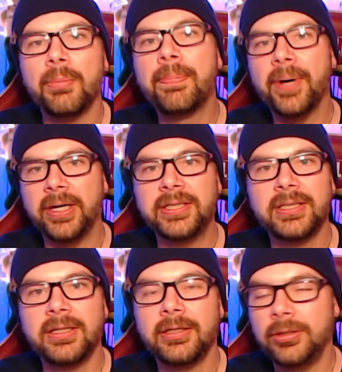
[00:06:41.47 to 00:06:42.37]
But
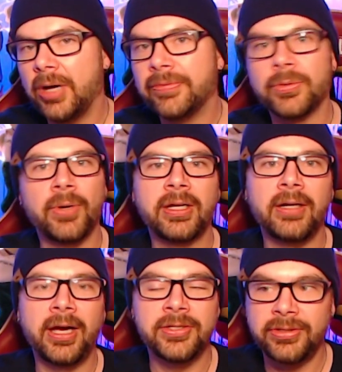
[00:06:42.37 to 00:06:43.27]
you have to
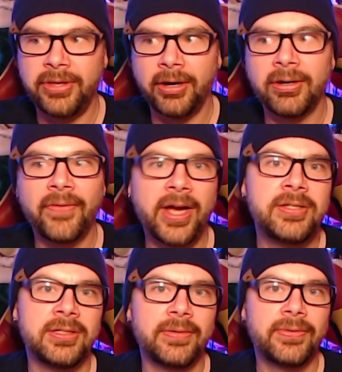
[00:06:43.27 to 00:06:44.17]
recognize they're
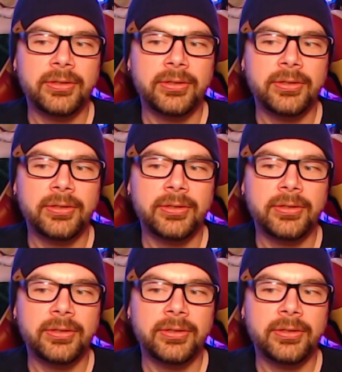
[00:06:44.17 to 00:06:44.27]
divisive.